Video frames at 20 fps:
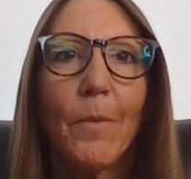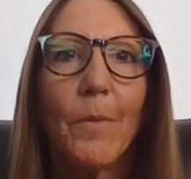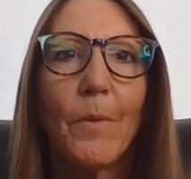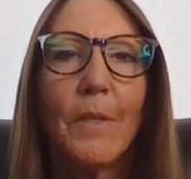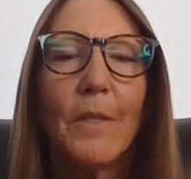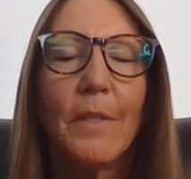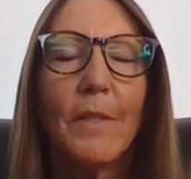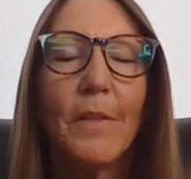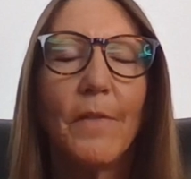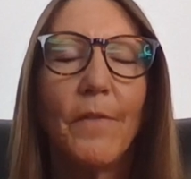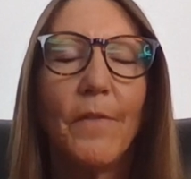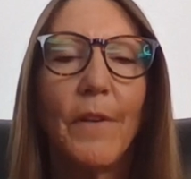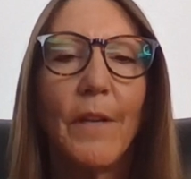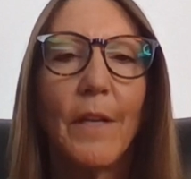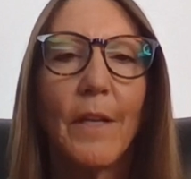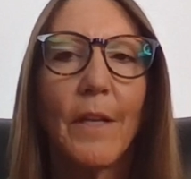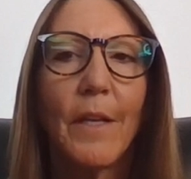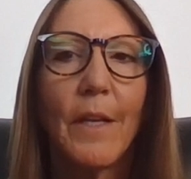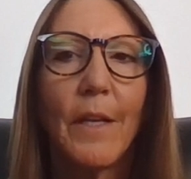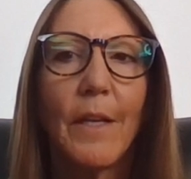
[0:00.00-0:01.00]
What does it
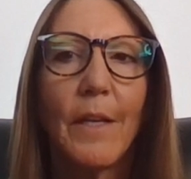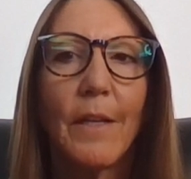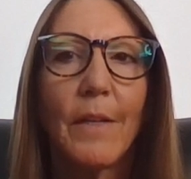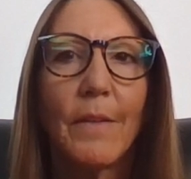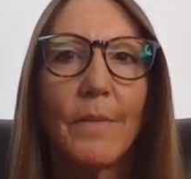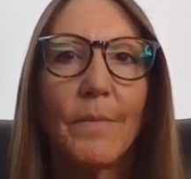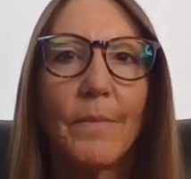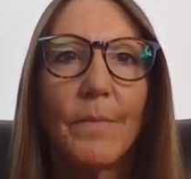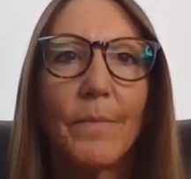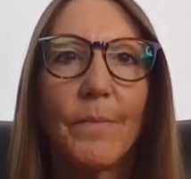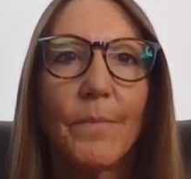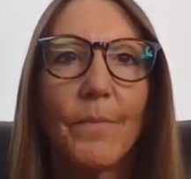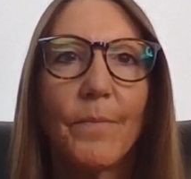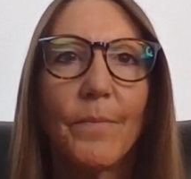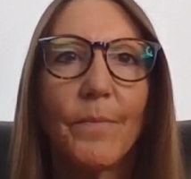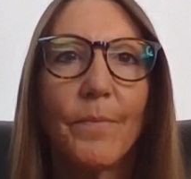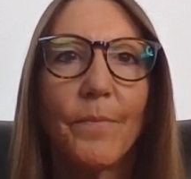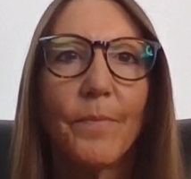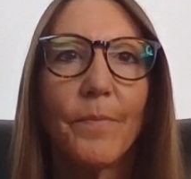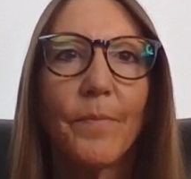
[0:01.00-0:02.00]
feel like?
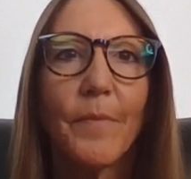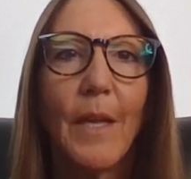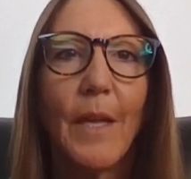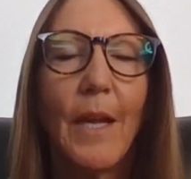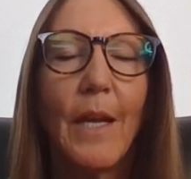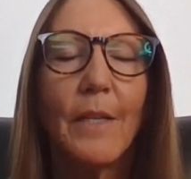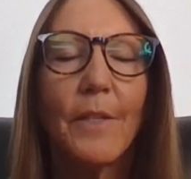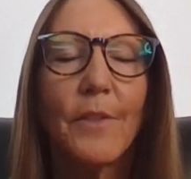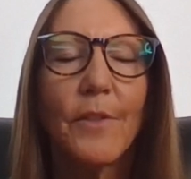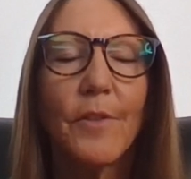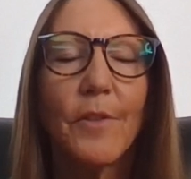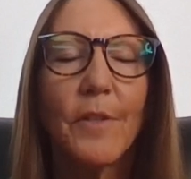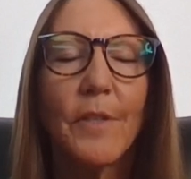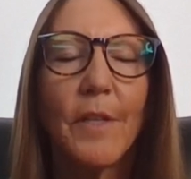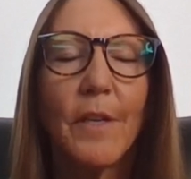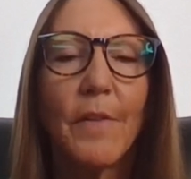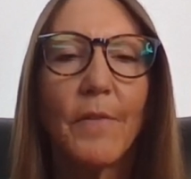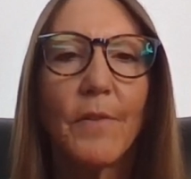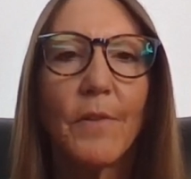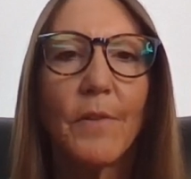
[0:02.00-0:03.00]
Ask
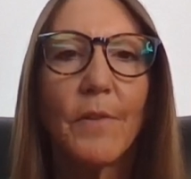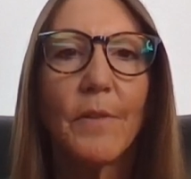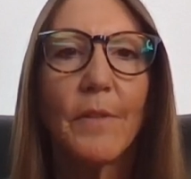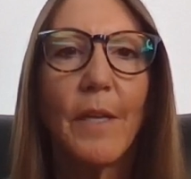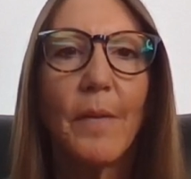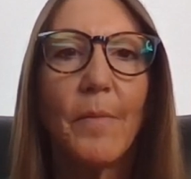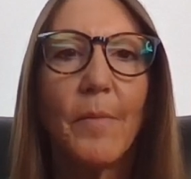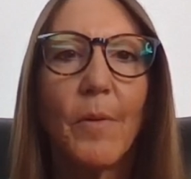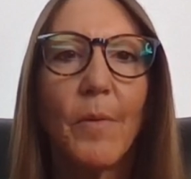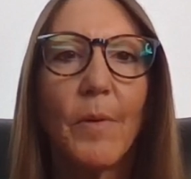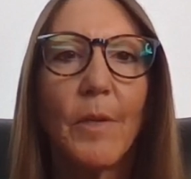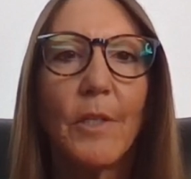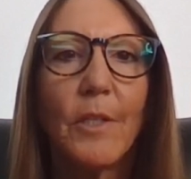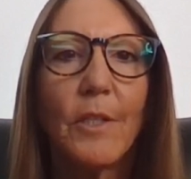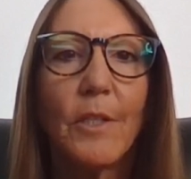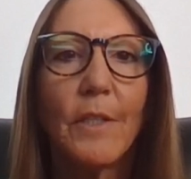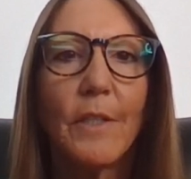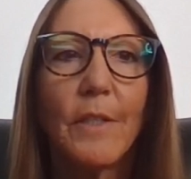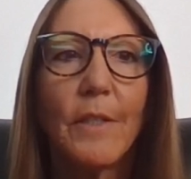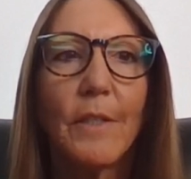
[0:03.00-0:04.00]
yourself those same
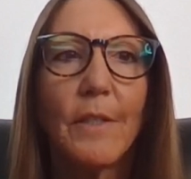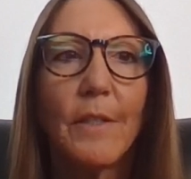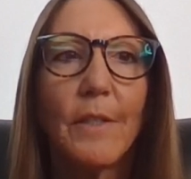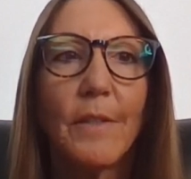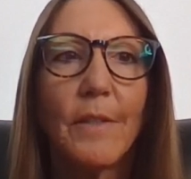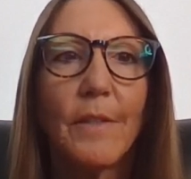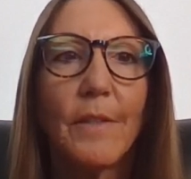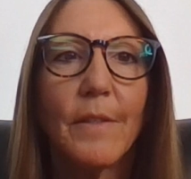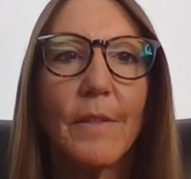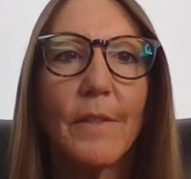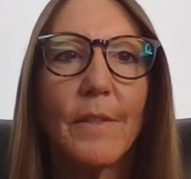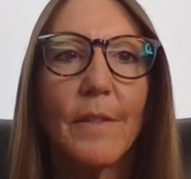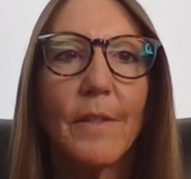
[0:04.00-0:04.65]
questions.